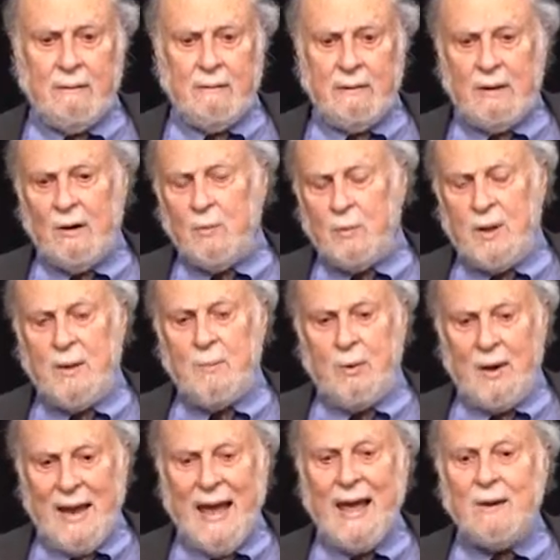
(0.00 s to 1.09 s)
young
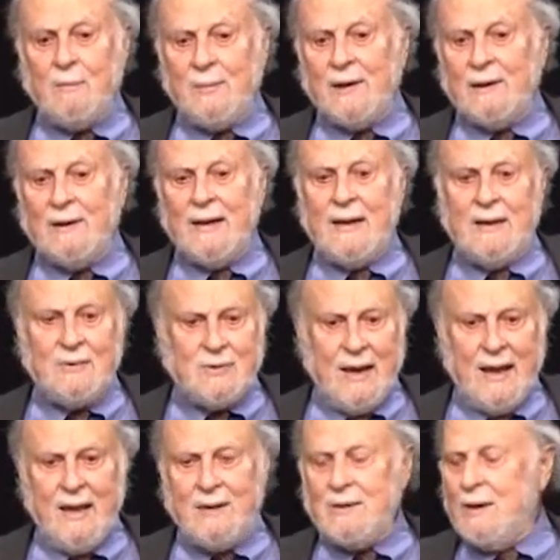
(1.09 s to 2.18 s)
people and middle aged
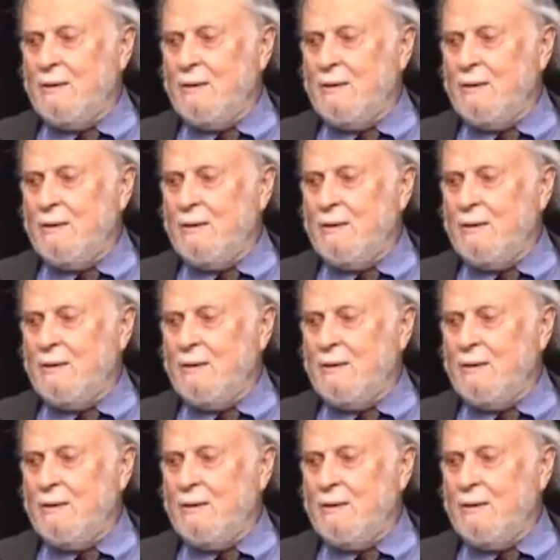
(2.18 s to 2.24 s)
and